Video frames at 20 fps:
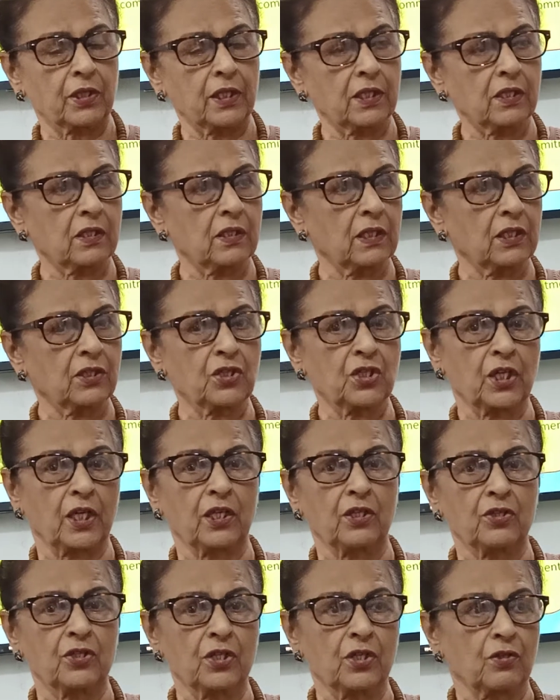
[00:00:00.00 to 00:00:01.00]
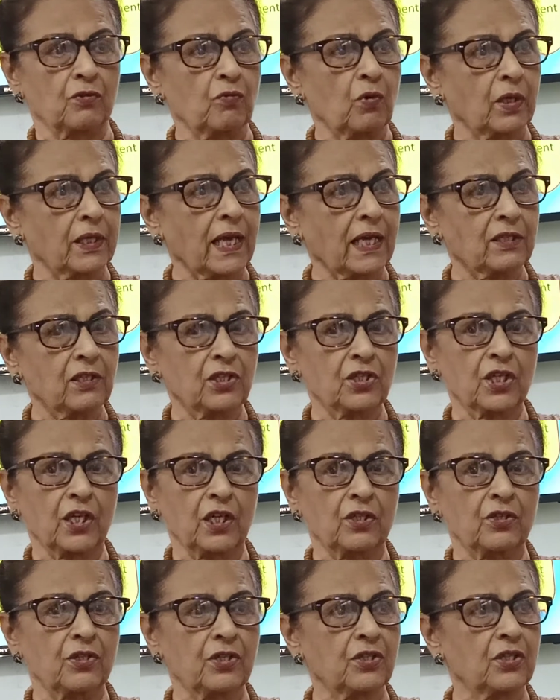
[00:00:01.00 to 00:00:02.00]
is the changes, what are the
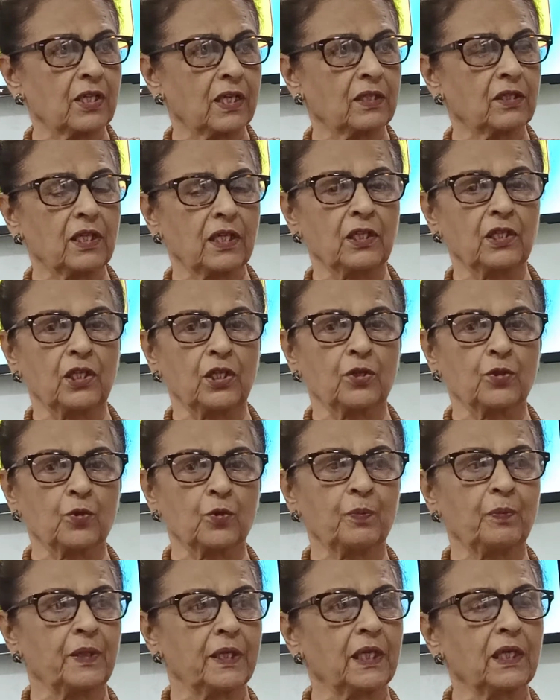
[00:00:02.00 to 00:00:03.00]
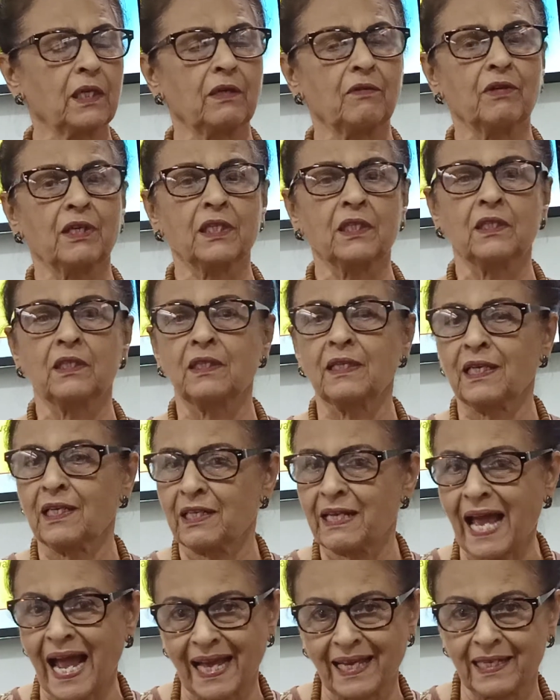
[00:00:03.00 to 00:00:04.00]
changes that they need to bring even in their
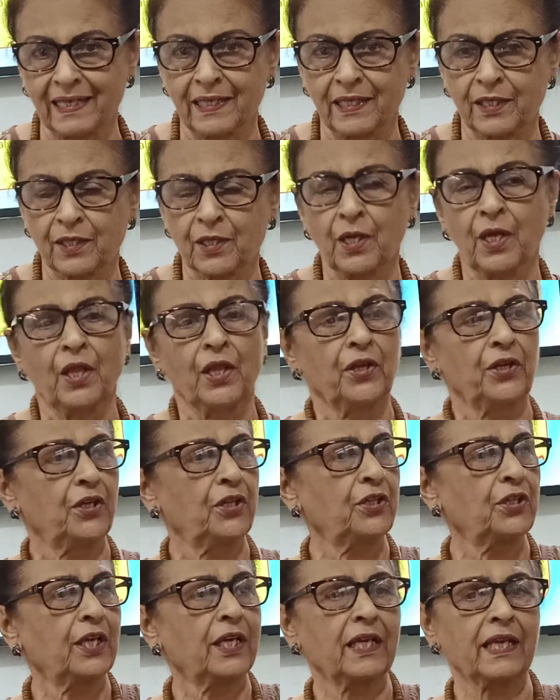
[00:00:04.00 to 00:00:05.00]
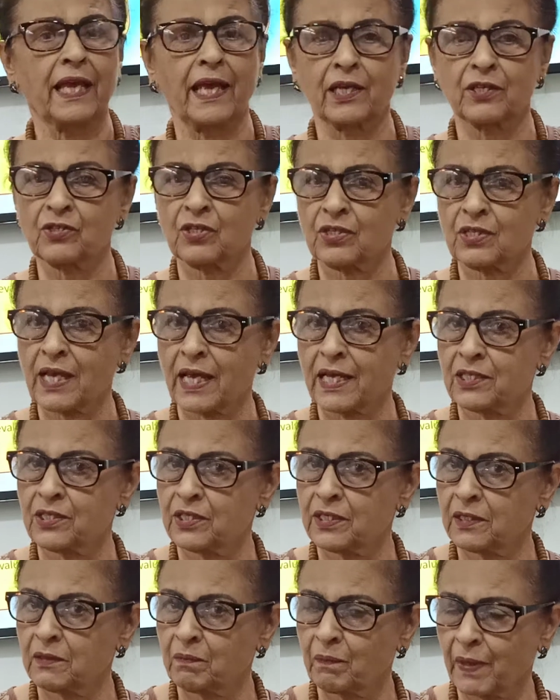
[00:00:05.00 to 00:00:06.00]
diet, in their
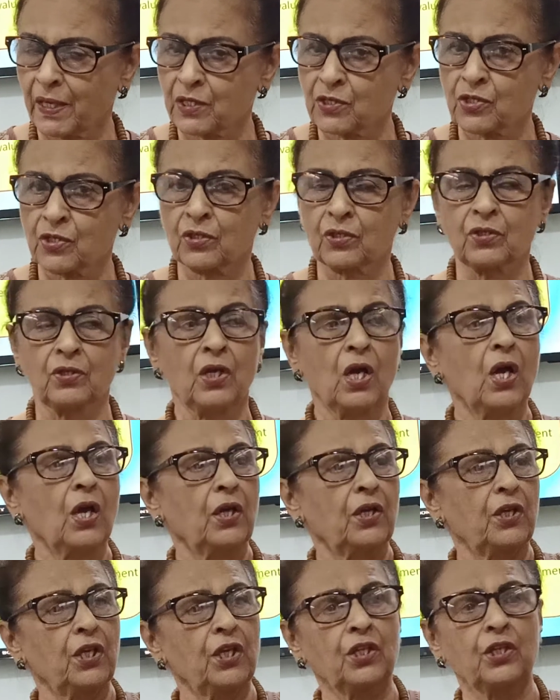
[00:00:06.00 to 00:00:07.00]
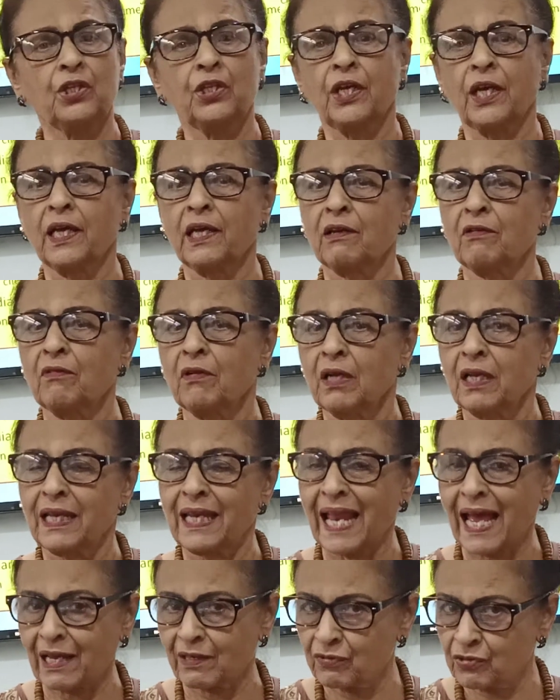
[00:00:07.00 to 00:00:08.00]
exercising pattern, in their
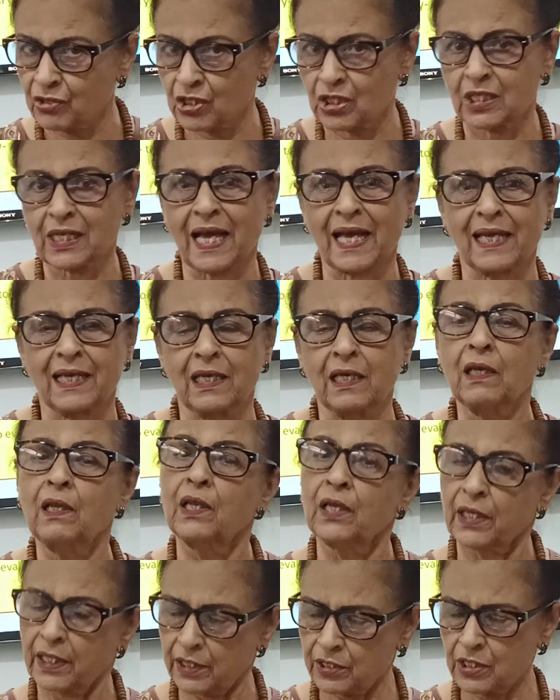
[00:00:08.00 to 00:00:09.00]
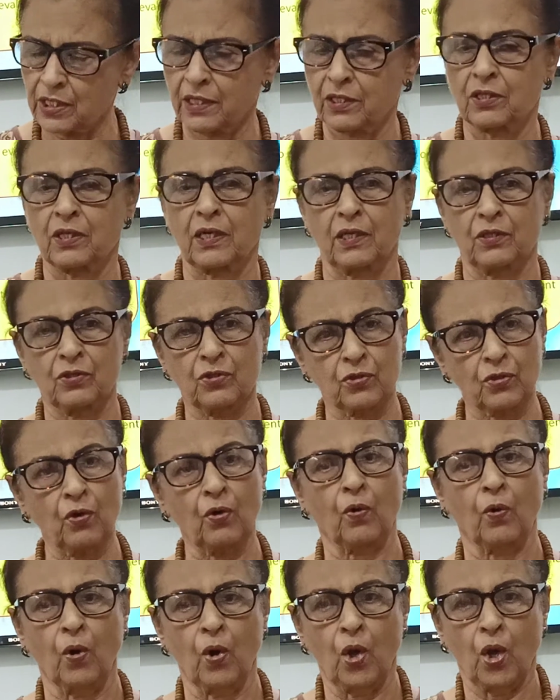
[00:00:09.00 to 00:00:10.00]
lifestyle, etc.
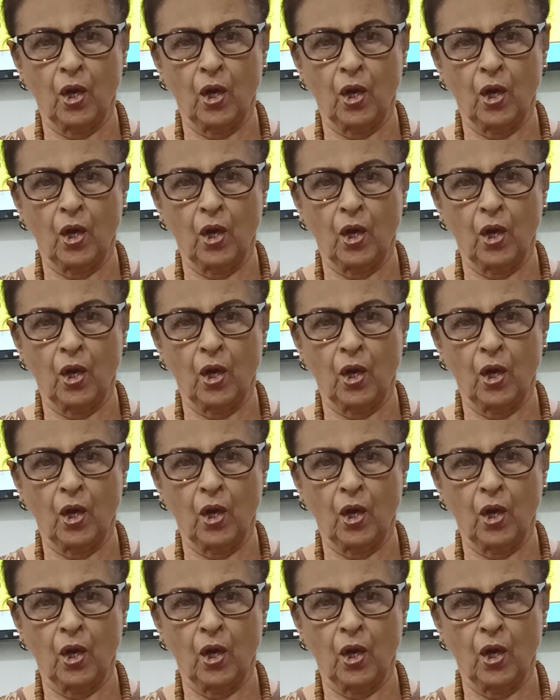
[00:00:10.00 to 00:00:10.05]
So,